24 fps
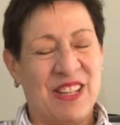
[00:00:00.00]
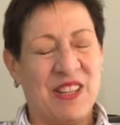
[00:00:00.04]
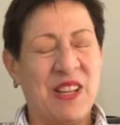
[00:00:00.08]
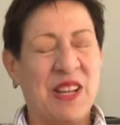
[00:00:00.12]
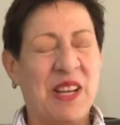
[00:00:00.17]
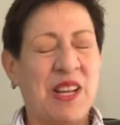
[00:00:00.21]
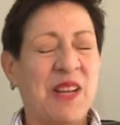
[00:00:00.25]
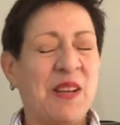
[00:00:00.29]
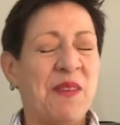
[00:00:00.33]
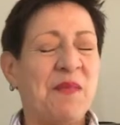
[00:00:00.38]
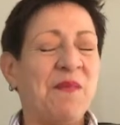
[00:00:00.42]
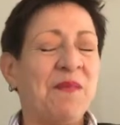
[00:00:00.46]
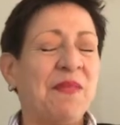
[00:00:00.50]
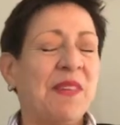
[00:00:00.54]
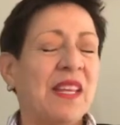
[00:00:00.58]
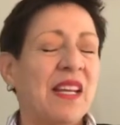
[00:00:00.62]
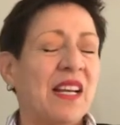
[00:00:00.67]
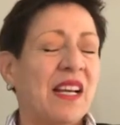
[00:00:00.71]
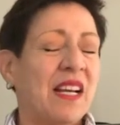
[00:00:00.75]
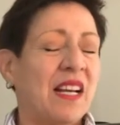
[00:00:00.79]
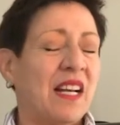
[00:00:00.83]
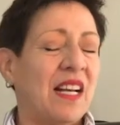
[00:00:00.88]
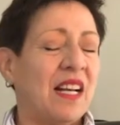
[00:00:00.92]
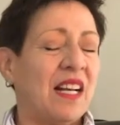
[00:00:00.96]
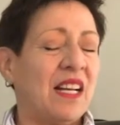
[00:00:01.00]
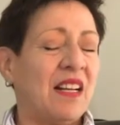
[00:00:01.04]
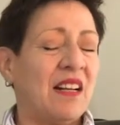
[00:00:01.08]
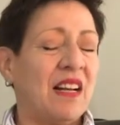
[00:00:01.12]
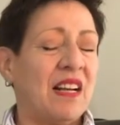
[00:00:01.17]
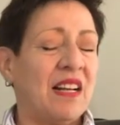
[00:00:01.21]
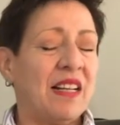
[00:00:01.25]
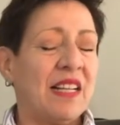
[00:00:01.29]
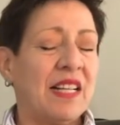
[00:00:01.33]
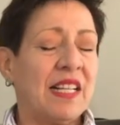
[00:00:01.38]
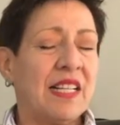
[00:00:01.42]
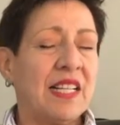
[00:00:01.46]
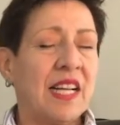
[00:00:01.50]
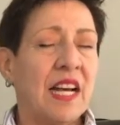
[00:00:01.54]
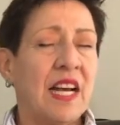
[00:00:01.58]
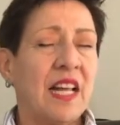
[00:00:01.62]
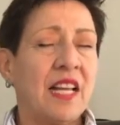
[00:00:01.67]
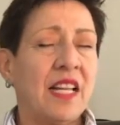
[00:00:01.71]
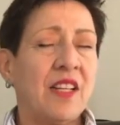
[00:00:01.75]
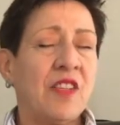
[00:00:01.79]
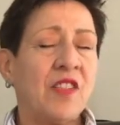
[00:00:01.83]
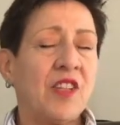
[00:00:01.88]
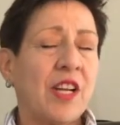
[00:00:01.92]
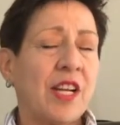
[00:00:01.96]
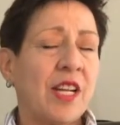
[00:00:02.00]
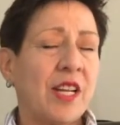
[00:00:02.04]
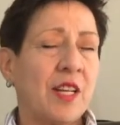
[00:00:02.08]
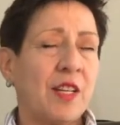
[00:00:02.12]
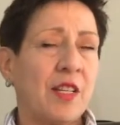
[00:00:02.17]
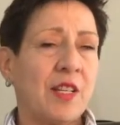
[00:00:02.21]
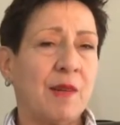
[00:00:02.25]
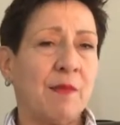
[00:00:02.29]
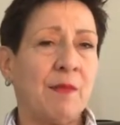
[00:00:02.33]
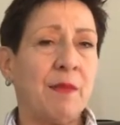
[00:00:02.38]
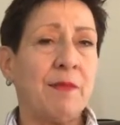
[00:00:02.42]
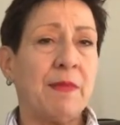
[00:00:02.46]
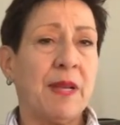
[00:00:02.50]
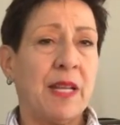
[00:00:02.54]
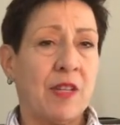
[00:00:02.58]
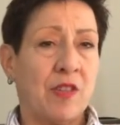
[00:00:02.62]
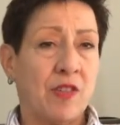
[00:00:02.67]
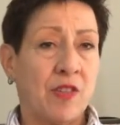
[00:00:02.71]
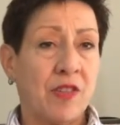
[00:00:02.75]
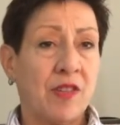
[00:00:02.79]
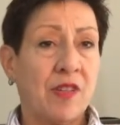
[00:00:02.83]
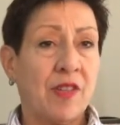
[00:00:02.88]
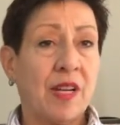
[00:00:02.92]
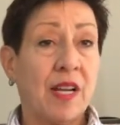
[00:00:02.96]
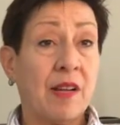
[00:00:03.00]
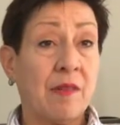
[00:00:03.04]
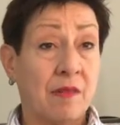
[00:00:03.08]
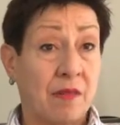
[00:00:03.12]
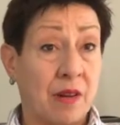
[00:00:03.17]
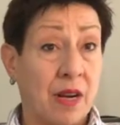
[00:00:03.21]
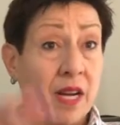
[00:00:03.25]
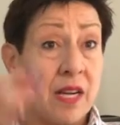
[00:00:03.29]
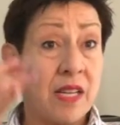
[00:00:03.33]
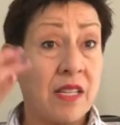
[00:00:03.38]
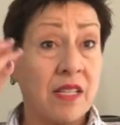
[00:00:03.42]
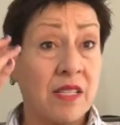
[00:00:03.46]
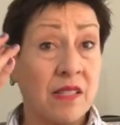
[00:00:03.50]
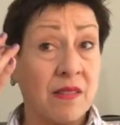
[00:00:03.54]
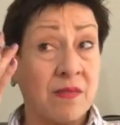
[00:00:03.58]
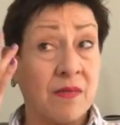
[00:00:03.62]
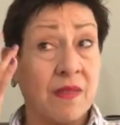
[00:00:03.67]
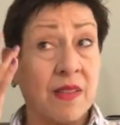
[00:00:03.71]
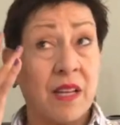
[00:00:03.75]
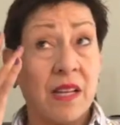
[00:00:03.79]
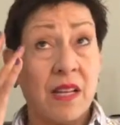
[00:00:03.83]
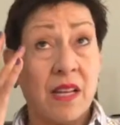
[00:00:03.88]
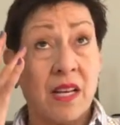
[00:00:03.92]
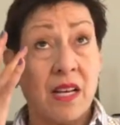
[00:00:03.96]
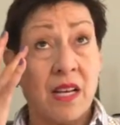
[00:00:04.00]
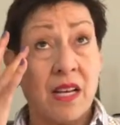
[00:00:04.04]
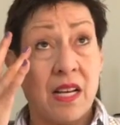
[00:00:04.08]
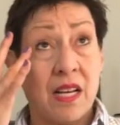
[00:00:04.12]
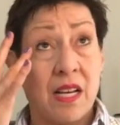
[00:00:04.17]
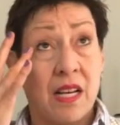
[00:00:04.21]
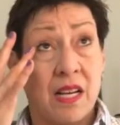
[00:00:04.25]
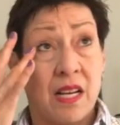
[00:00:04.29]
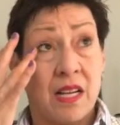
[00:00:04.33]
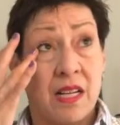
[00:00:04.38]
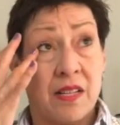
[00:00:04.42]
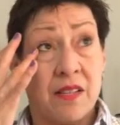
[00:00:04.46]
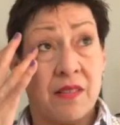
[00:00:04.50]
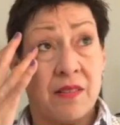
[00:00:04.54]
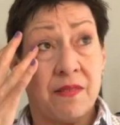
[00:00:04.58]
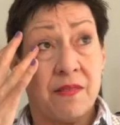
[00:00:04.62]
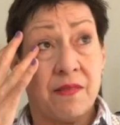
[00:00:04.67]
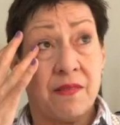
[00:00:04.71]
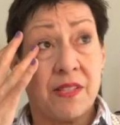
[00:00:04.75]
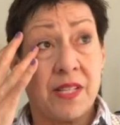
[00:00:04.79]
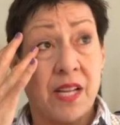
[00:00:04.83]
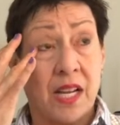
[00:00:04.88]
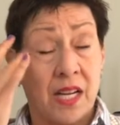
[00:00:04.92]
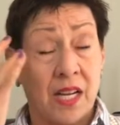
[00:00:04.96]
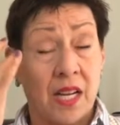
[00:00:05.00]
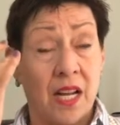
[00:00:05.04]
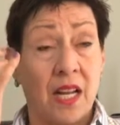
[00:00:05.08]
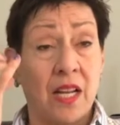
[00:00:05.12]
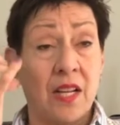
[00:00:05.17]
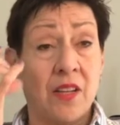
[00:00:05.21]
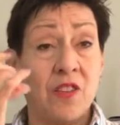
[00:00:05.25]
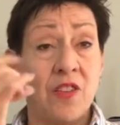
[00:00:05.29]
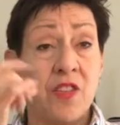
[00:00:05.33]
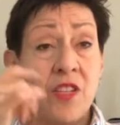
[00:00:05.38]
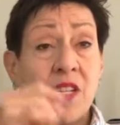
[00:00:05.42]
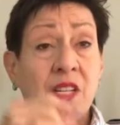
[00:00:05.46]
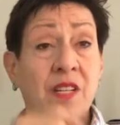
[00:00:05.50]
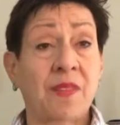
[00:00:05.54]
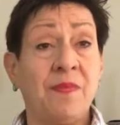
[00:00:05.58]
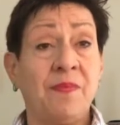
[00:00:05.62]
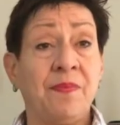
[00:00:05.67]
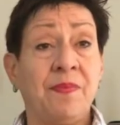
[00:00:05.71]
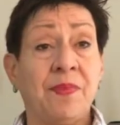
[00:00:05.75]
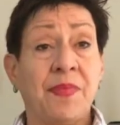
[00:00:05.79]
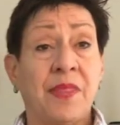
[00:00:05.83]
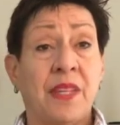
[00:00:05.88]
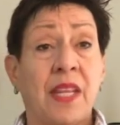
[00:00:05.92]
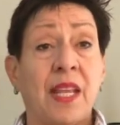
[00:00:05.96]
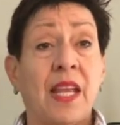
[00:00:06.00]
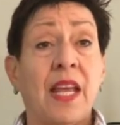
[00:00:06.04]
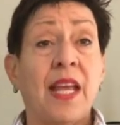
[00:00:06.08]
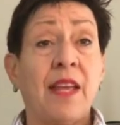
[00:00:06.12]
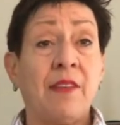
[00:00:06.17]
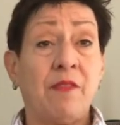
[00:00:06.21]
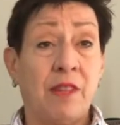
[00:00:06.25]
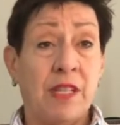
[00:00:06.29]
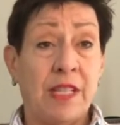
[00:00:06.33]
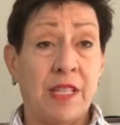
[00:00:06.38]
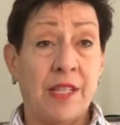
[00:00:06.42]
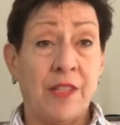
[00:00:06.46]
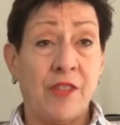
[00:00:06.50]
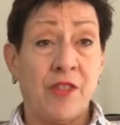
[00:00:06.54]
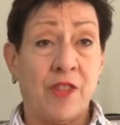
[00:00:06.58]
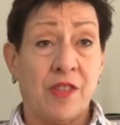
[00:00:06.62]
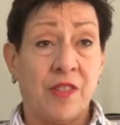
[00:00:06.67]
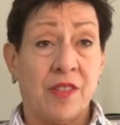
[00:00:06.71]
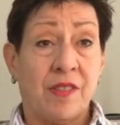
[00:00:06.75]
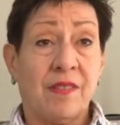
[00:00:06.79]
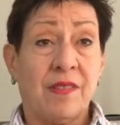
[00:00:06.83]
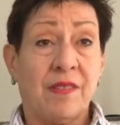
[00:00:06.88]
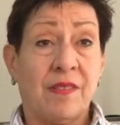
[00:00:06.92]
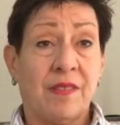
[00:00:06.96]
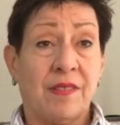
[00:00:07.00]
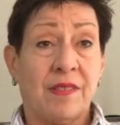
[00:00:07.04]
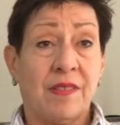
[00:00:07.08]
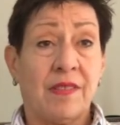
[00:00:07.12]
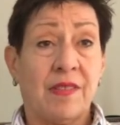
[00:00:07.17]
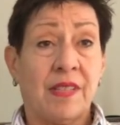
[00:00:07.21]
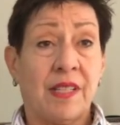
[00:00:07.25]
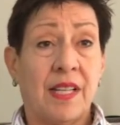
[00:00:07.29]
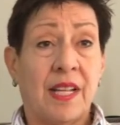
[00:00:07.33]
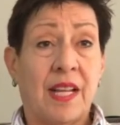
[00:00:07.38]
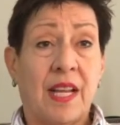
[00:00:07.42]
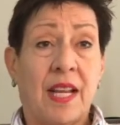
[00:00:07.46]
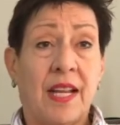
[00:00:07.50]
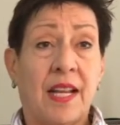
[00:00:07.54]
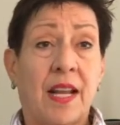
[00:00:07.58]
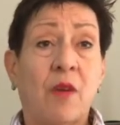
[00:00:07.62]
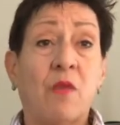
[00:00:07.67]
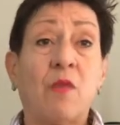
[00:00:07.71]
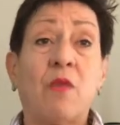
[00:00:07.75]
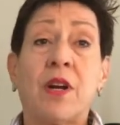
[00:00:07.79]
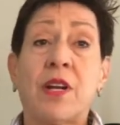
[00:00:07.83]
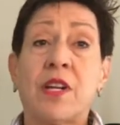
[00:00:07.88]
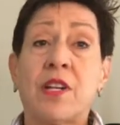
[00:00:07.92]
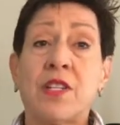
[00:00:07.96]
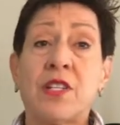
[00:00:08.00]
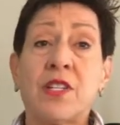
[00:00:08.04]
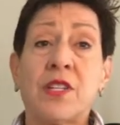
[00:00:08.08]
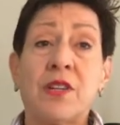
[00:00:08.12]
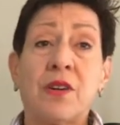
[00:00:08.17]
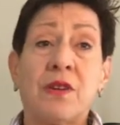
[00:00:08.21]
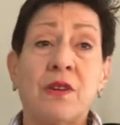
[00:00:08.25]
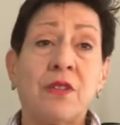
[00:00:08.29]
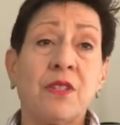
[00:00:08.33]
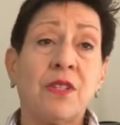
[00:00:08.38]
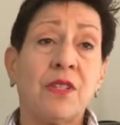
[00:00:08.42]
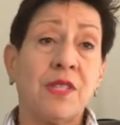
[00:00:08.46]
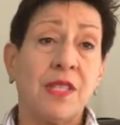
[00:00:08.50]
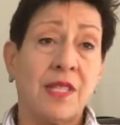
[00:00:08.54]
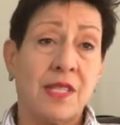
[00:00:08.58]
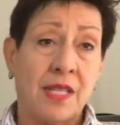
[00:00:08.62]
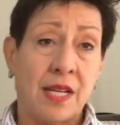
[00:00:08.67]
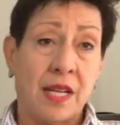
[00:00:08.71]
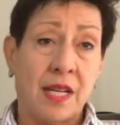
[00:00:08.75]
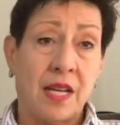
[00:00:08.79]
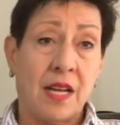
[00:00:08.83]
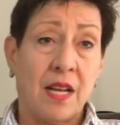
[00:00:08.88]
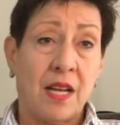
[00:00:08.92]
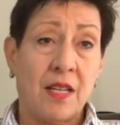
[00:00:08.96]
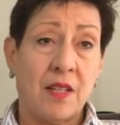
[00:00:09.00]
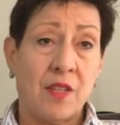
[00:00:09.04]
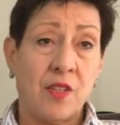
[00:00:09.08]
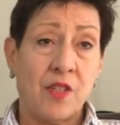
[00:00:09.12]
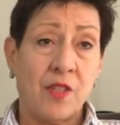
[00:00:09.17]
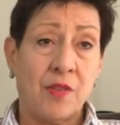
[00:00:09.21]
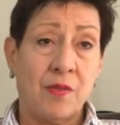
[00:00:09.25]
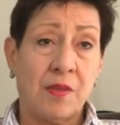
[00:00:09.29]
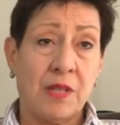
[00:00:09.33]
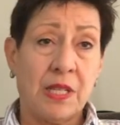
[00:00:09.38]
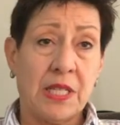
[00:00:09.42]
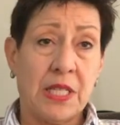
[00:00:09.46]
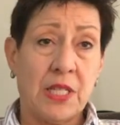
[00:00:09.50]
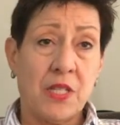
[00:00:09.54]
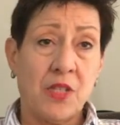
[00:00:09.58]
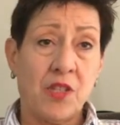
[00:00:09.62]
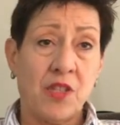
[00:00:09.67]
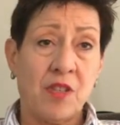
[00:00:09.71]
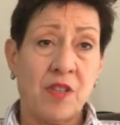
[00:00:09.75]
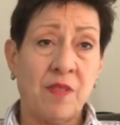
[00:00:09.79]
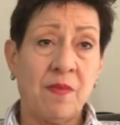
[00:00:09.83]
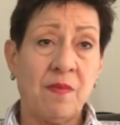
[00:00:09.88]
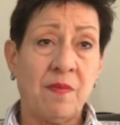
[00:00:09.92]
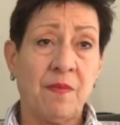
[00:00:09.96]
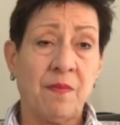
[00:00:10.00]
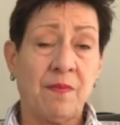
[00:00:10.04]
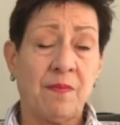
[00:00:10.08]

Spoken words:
Okay. In college, I had a double major at Rice, psychology and religion. And I wanted to go into the psychology religion.